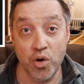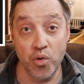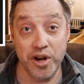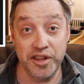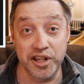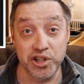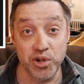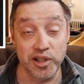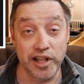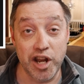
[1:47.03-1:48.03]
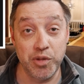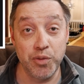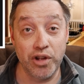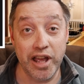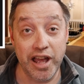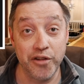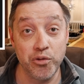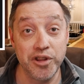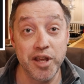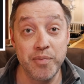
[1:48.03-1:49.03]
One of the issues a lot of people have
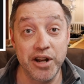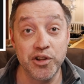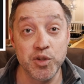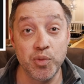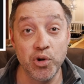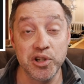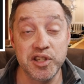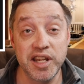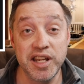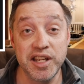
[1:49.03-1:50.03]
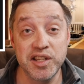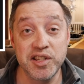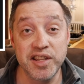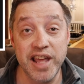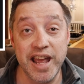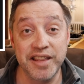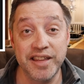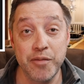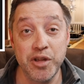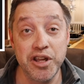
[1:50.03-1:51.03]
when they bet on sports is that
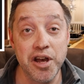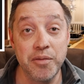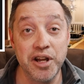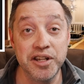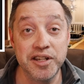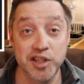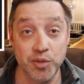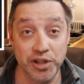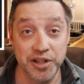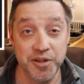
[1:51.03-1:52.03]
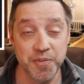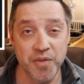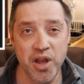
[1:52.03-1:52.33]
they become undisciplined.